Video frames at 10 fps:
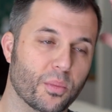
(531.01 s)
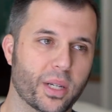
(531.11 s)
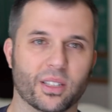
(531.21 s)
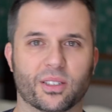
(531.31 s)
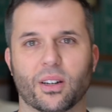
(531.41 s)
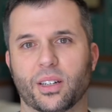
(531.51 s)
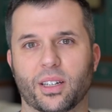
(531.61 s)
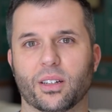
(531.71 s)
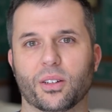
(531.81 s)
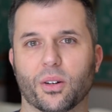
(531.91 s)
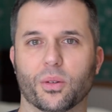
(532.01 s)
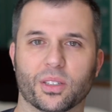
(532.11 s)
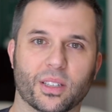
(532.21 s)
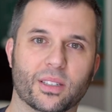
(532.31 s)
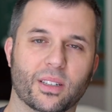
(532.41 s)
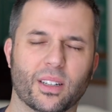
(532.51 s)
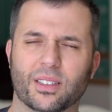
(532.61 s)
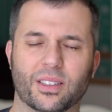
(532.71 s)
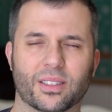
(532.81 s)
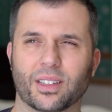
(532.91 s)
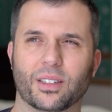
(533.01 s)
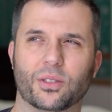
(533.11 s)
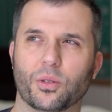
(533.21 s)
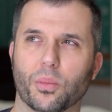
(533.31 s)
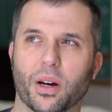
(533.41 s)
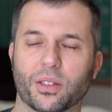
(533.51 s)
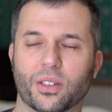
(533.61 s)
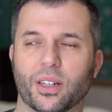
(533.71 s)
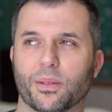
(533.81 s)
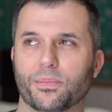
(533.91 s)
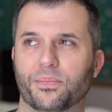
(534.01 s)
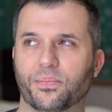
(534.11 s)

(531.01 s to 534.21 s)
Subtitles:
meet a son he didn't know existed. It's just like, it's too much. And